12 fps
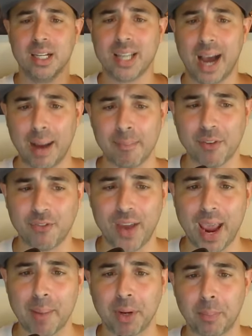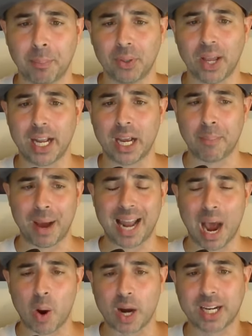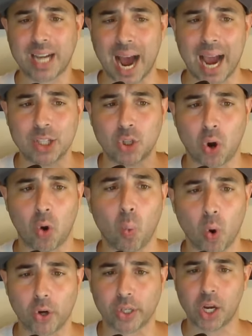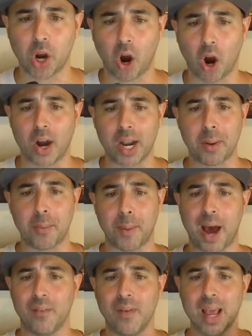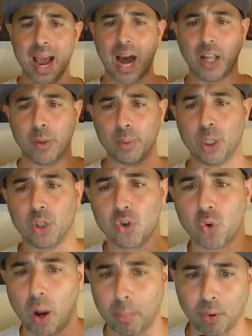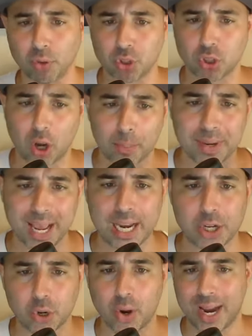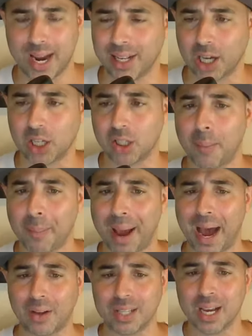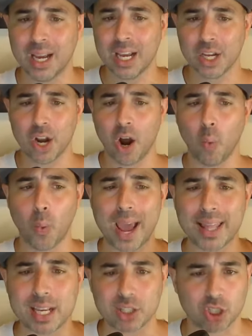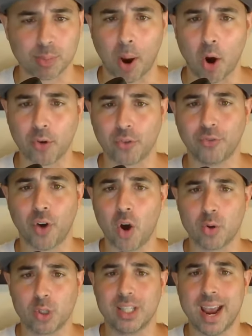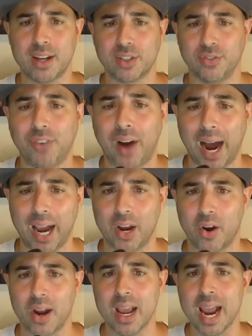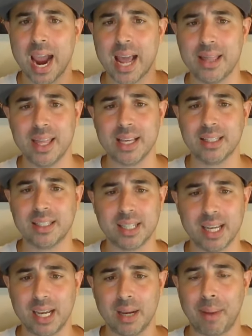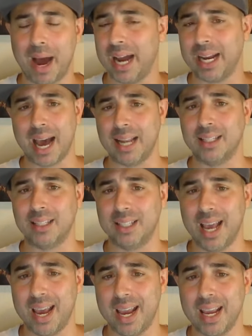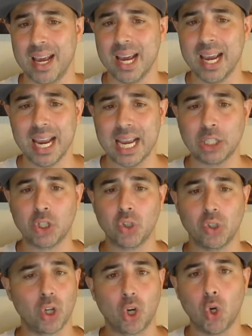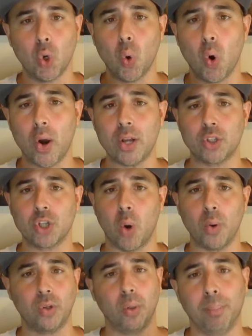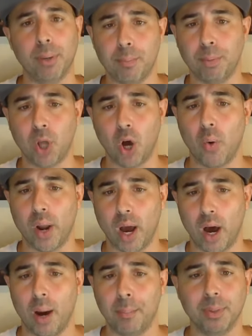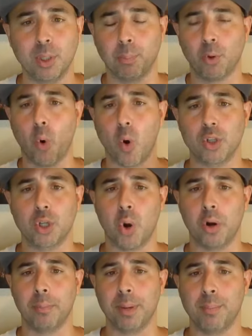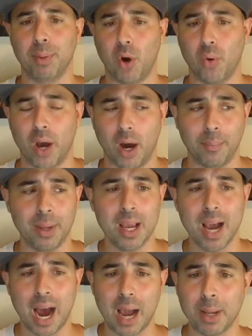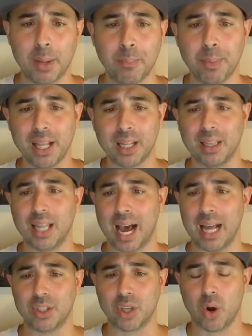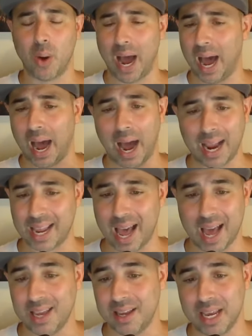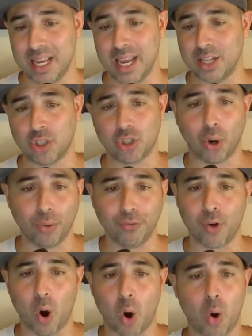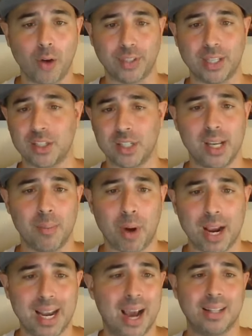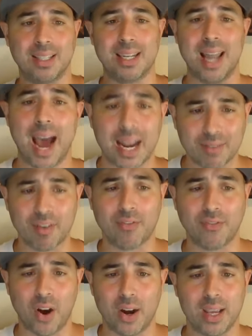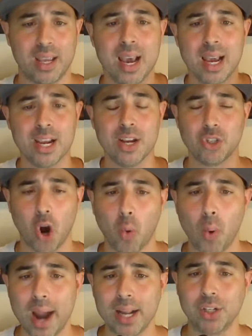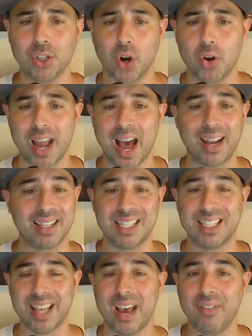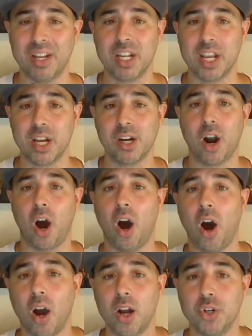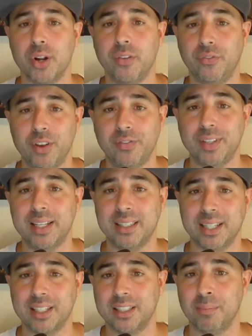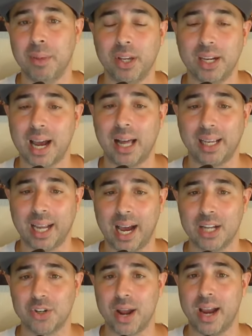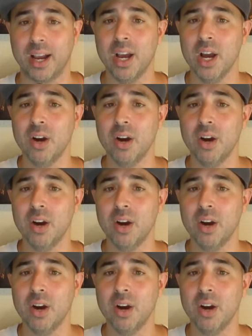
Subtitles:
Tommy Pham complaining about how our guys aren't working hard and about how there was a troublesome nature in the clubhouse. You know, where there's smoke, folks, there's fire. And this team, I got to say, is the core is going to be blown up. The core is going to be blown up. I mean, Pete Alonso, is so far off this team right now, it's not even funny. He's already turned down a 7-year, $156 million contract.